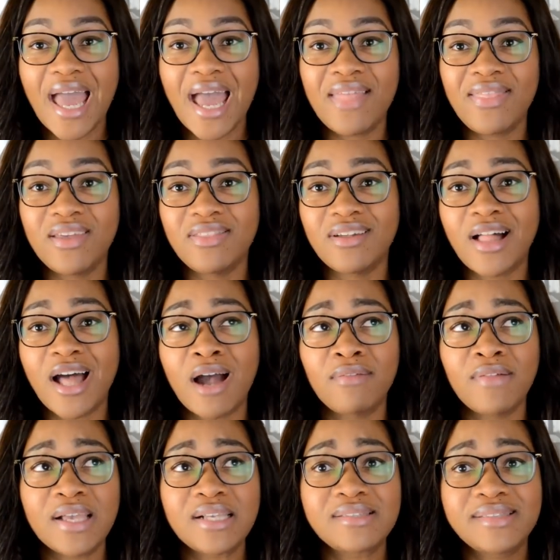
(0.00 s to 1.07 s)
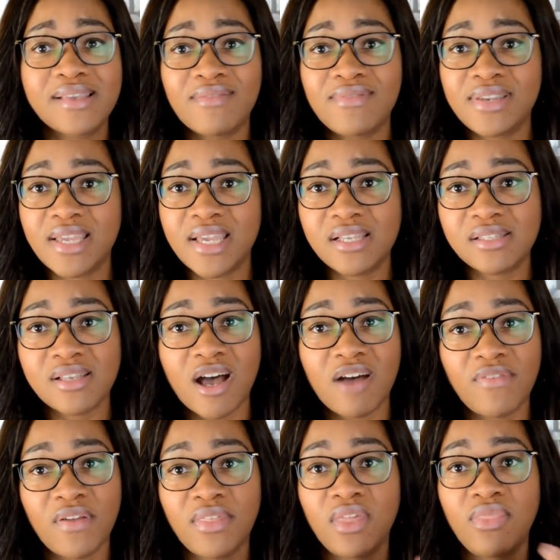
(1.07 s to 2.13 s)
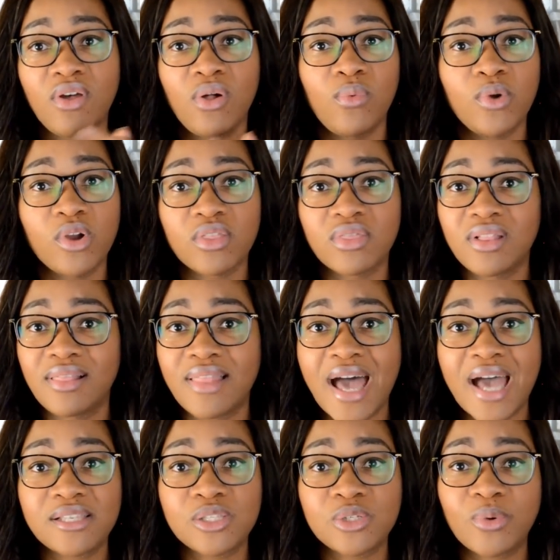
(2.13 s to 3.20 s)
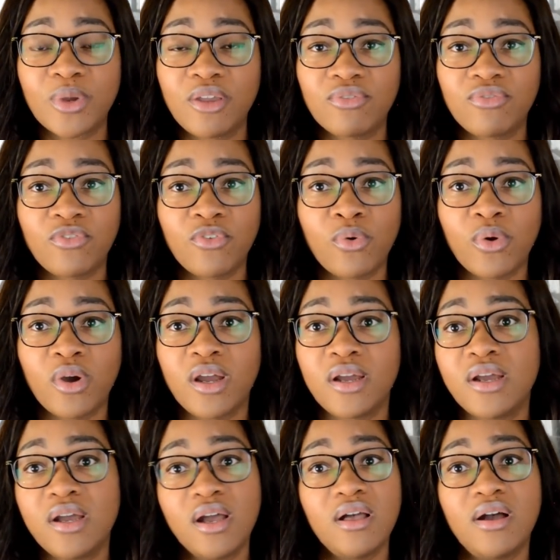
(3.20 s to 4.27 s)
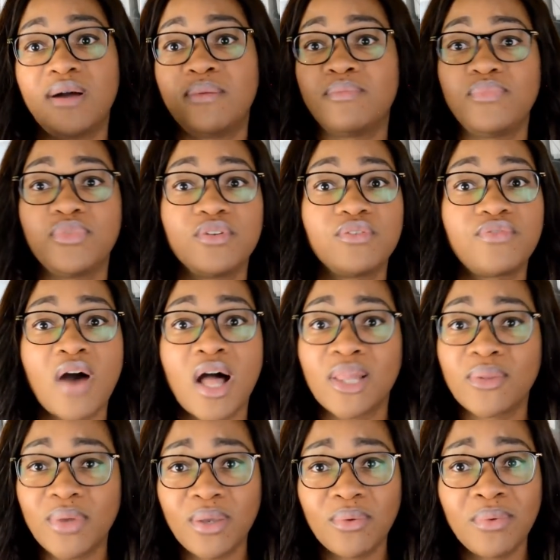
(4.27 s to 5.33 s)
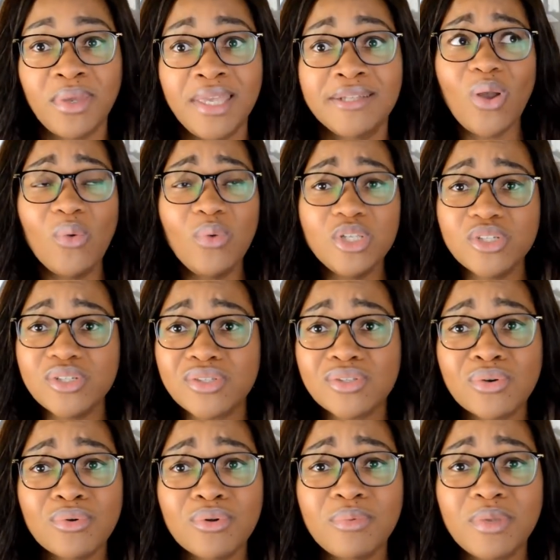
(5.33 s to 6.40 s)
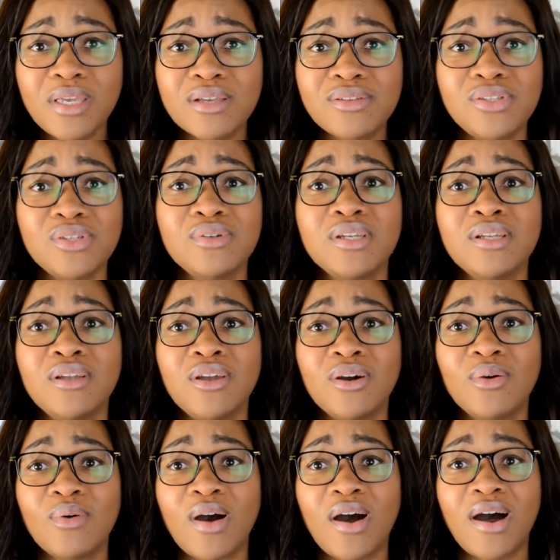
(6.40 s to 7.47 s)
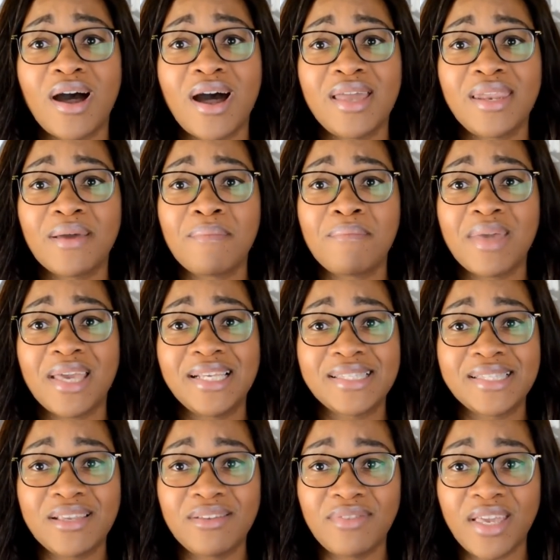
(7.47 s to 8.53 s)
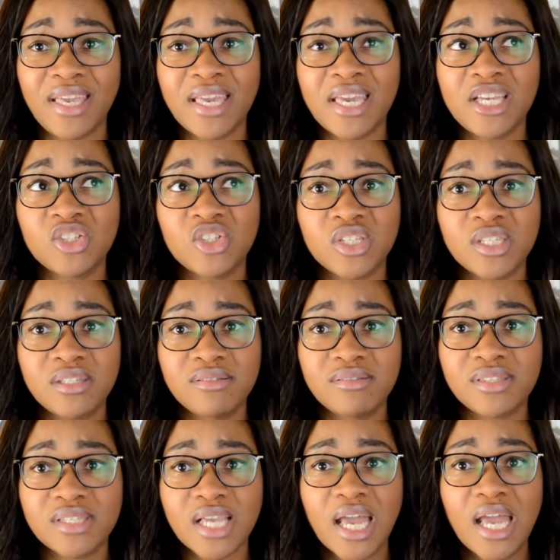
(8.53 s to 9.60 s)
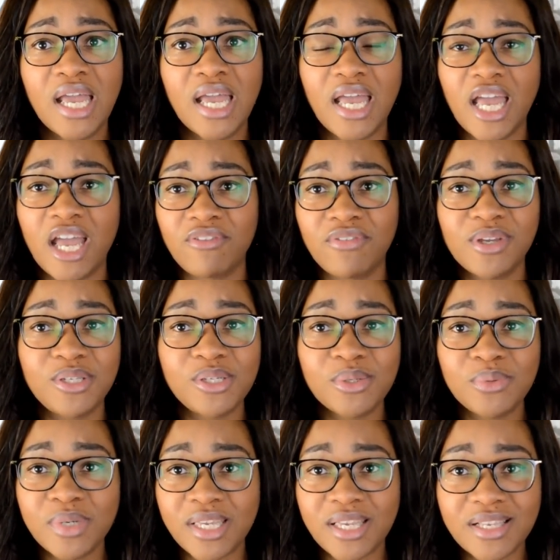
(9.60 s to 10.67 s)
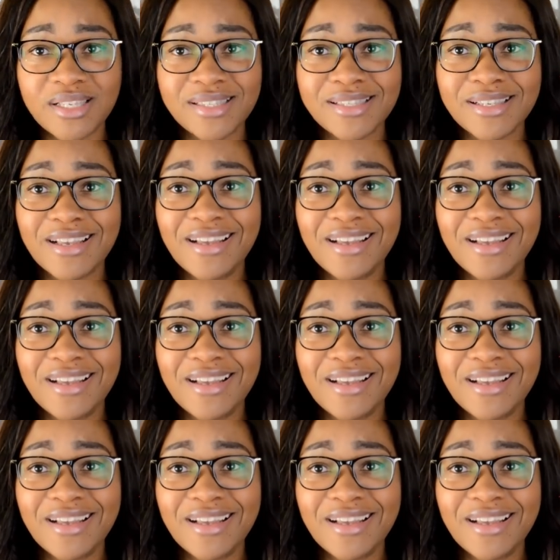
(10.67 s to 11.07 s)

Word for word: and then they'll have like seven days off and then they'll work the last 24 um, the following week which is cool because you can go on amazing vacations every two weeks